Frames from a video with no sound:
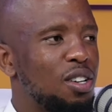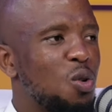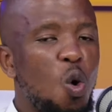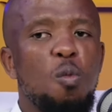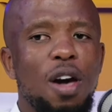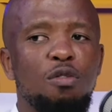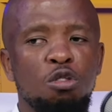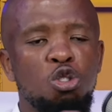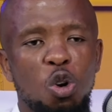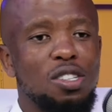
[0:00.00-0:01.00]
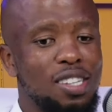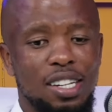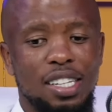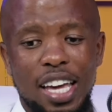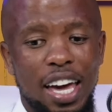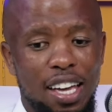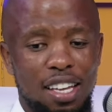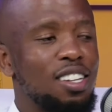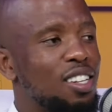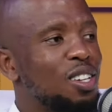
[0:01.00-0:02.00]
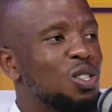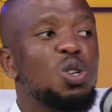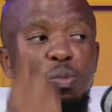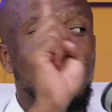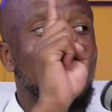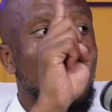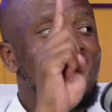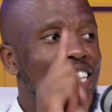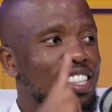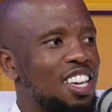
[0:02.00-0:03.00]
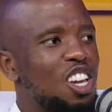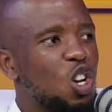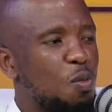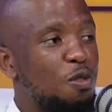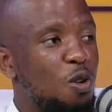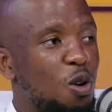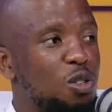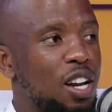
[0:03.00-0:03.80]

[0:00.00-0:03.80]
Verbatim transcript: Whom have you chosen here mm. to be great in the kingdom of God?